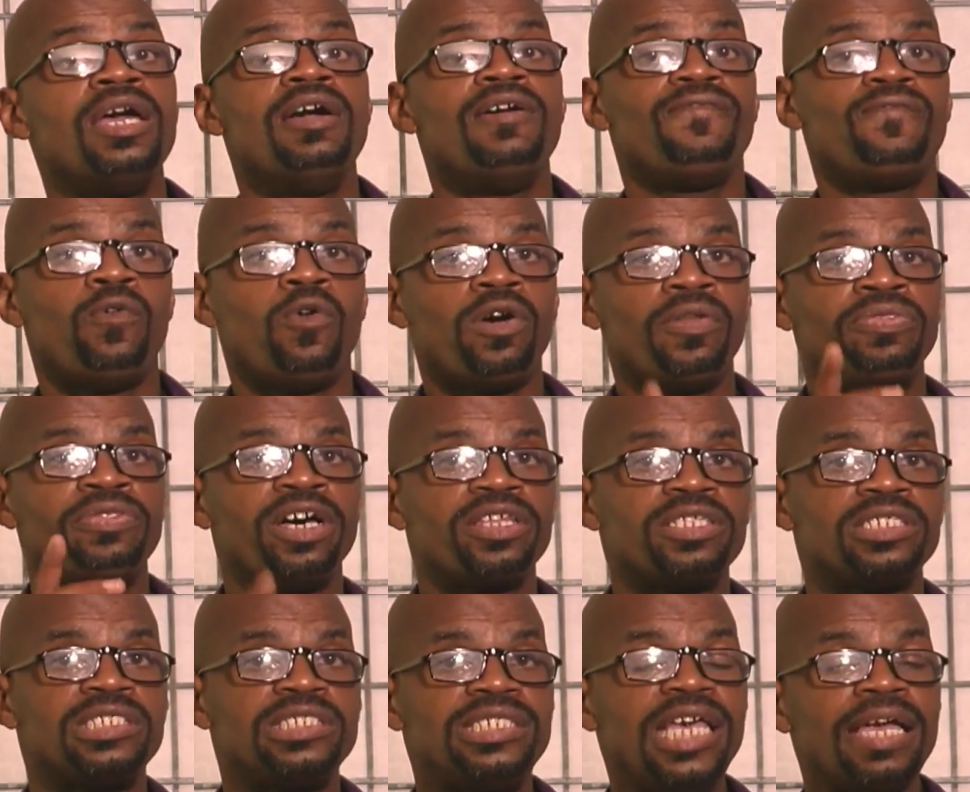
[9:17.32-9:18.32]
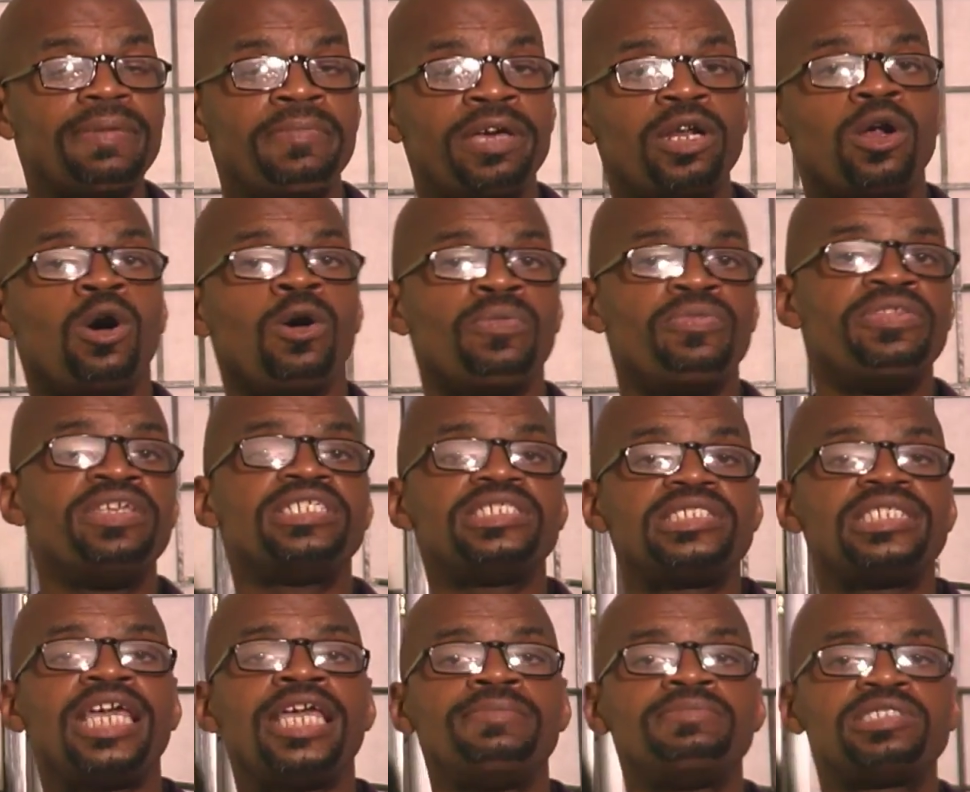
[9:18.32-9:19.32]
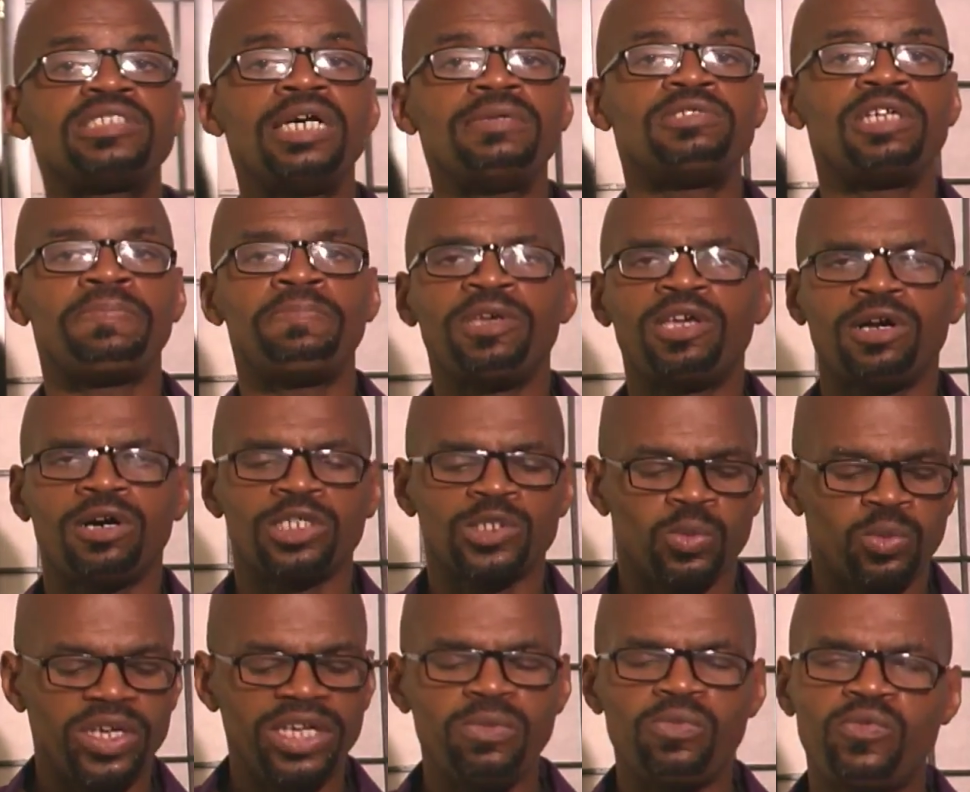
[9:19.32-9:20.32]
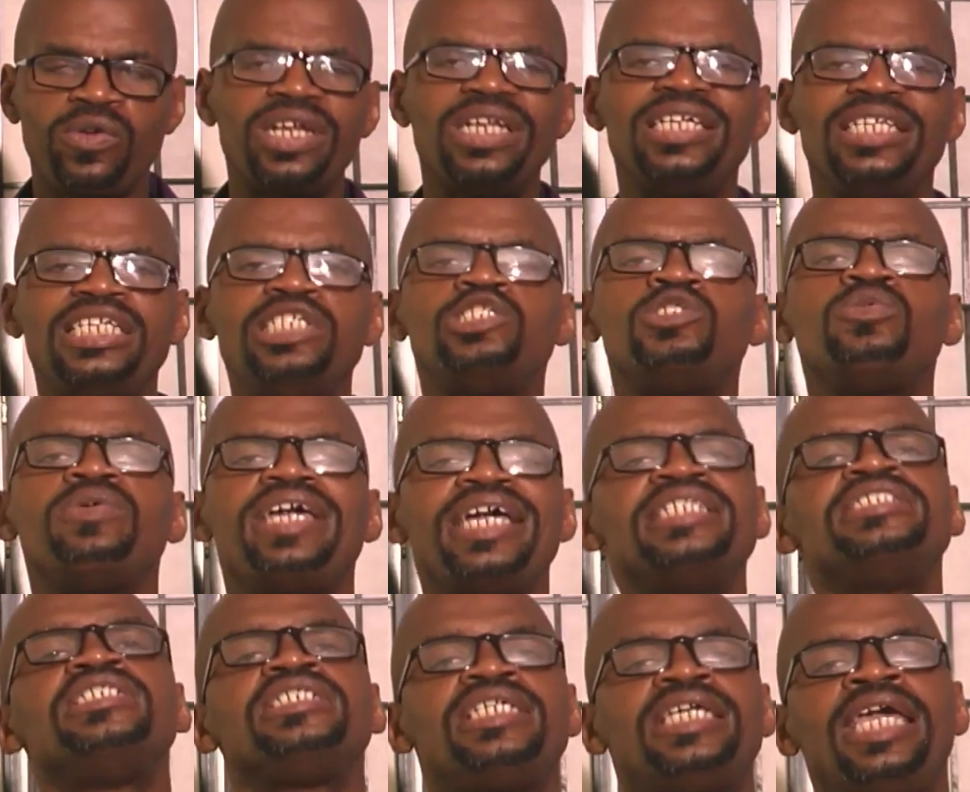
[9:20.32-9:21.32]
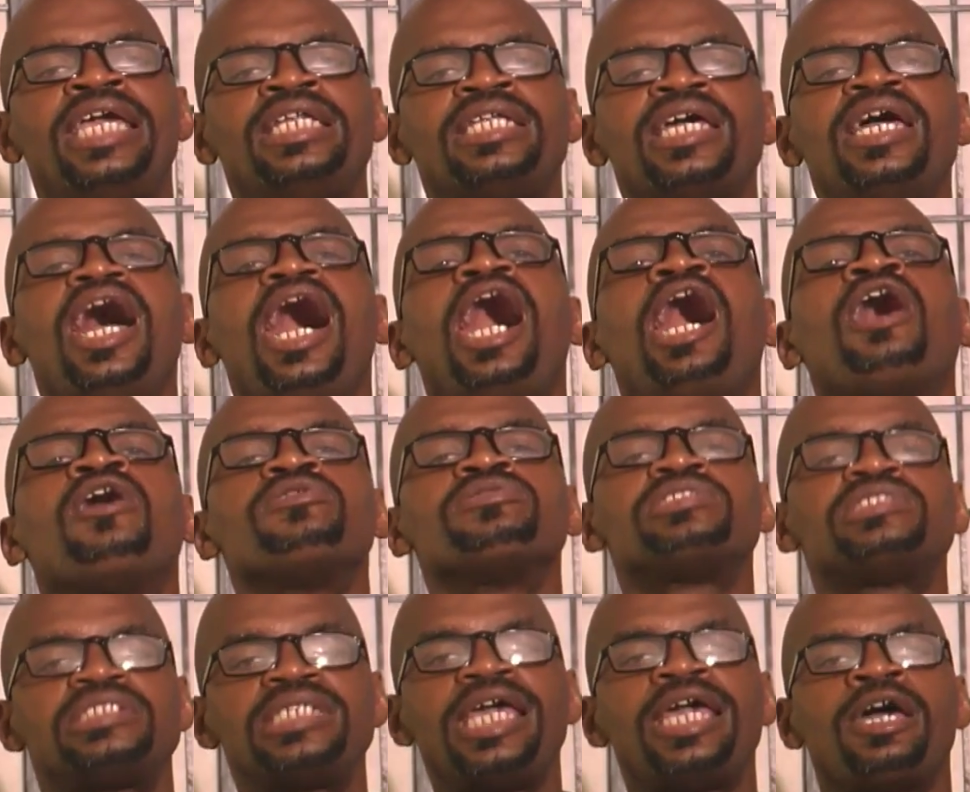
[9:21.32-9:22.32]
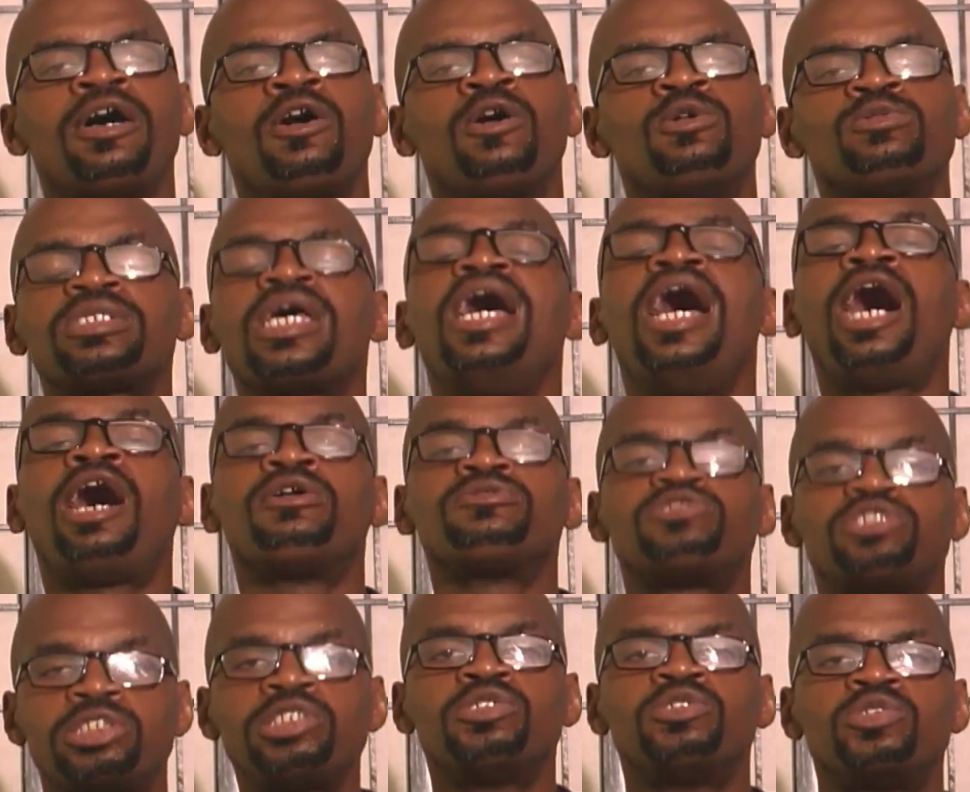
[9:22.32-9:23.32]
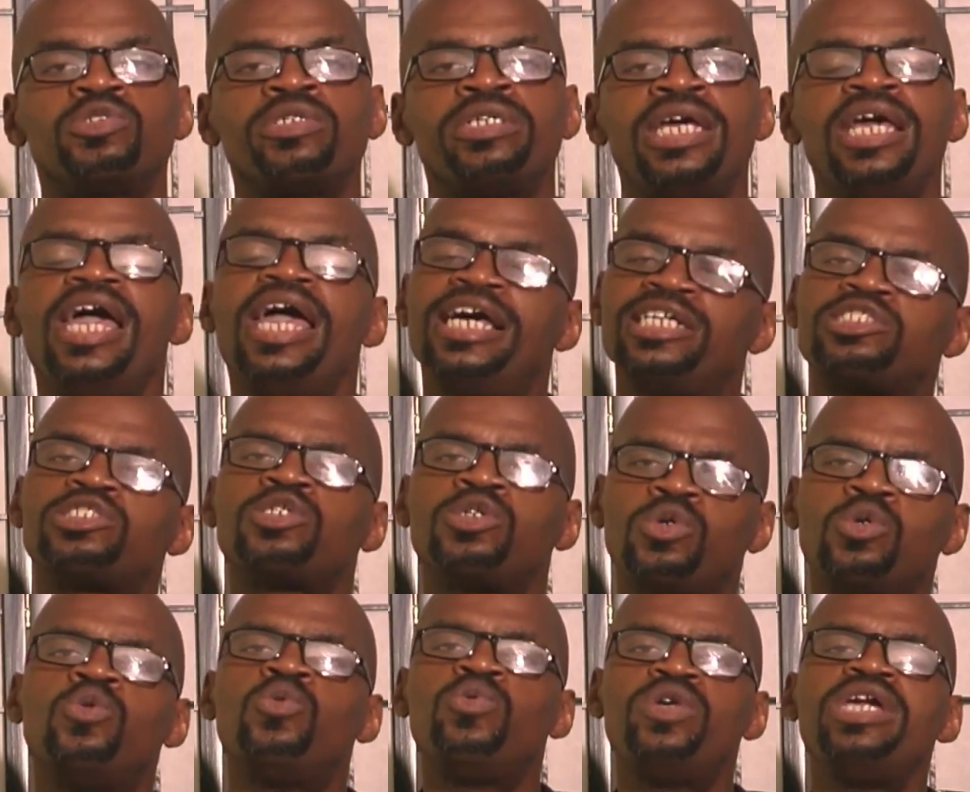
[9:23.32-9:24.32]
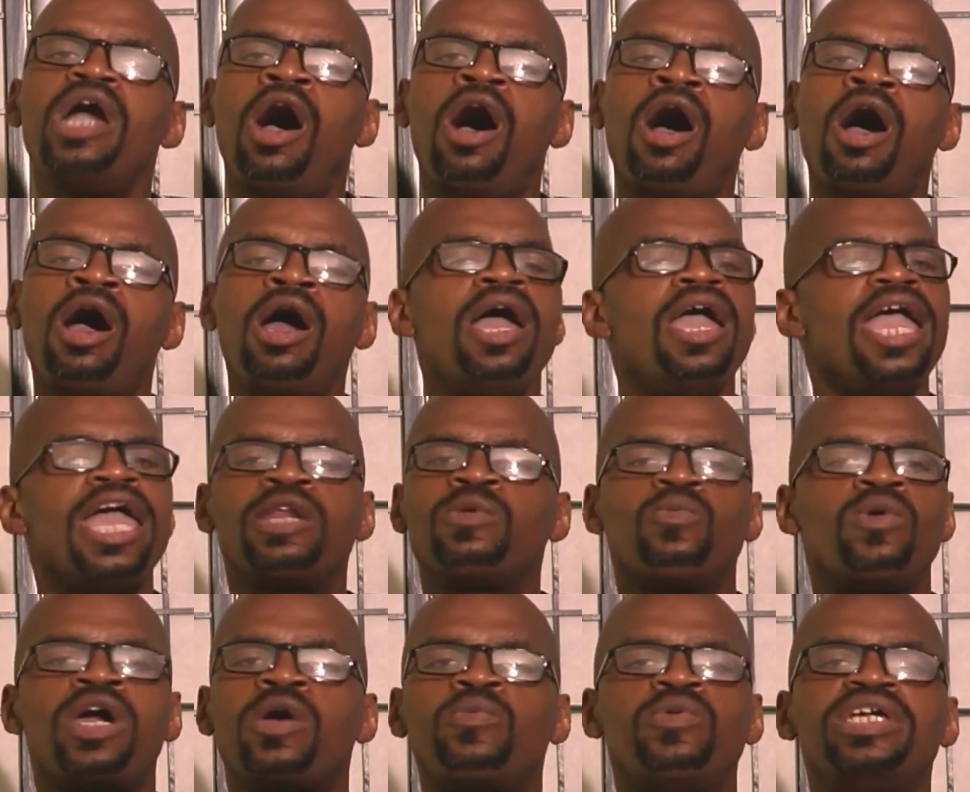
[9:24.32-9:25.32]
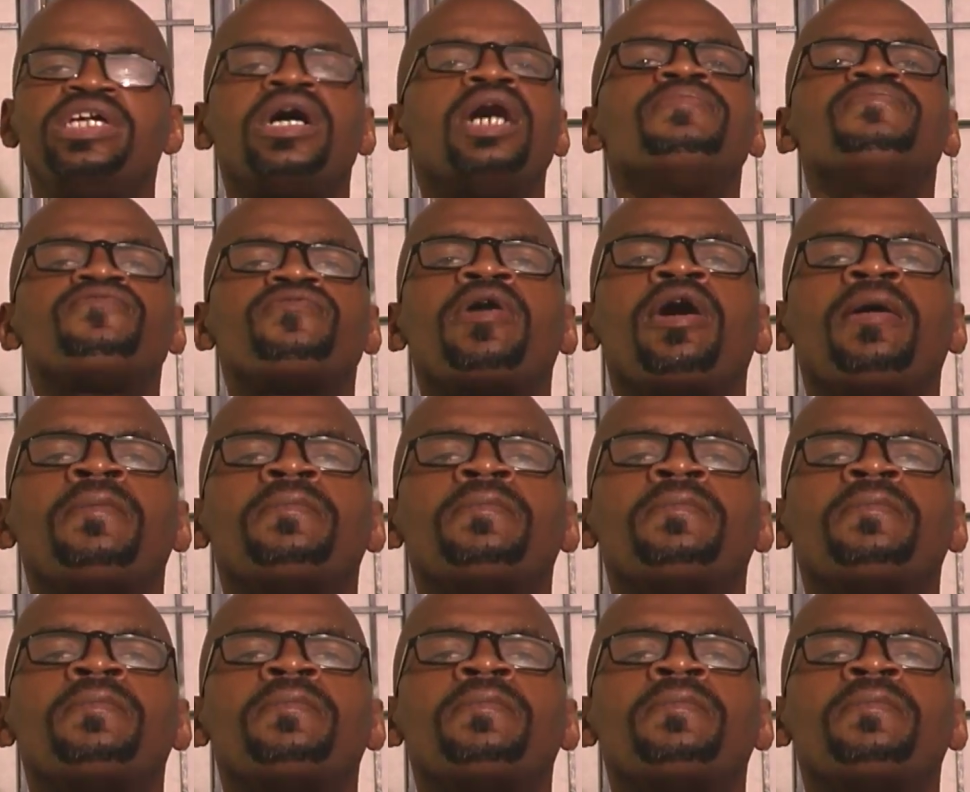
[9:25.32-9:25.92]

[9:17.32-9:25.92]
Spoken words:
for another segment on this same subject because we really need to educate ourselves, our children, as to who we are and where we come from.